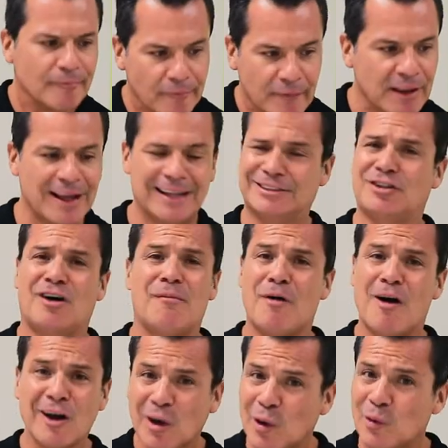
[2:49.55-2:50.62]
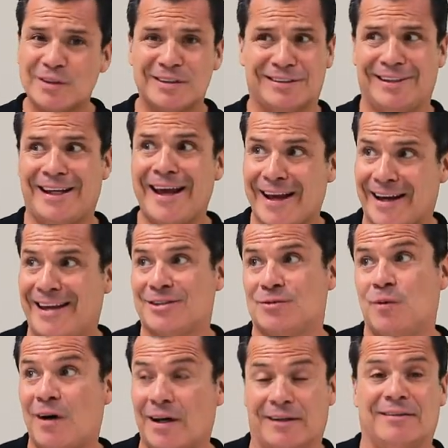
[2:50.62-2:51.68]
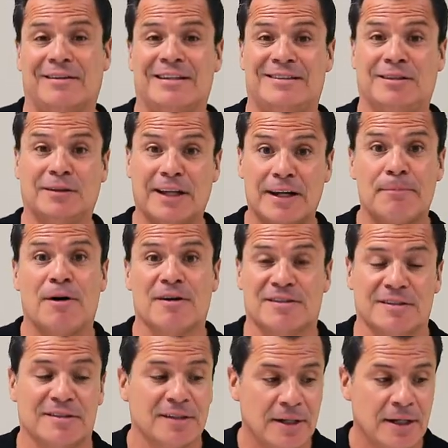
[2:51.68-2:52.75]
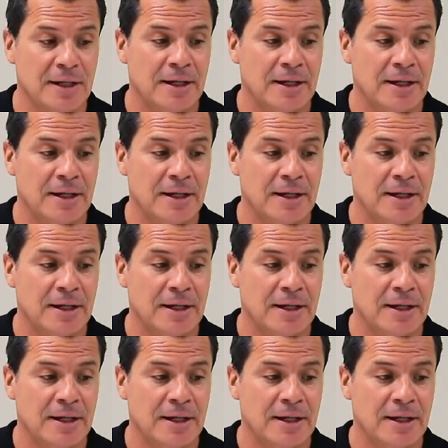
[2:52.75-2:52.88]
last time I looked, yeah, guess what? There's still letterboxes.